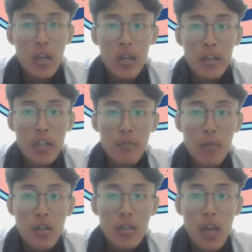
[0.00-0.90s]
This
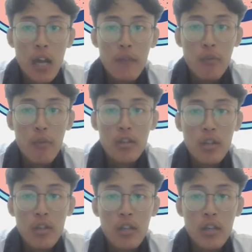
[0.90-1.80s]
makes all
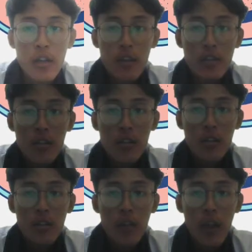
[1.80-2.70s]
information easily
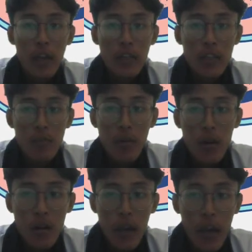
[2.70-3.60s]
accessible
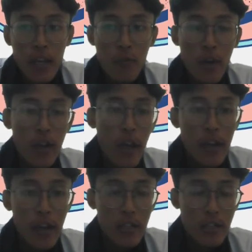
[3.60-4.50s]
anywhere and
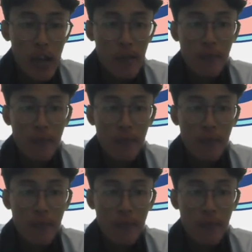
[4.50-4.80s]
anytime.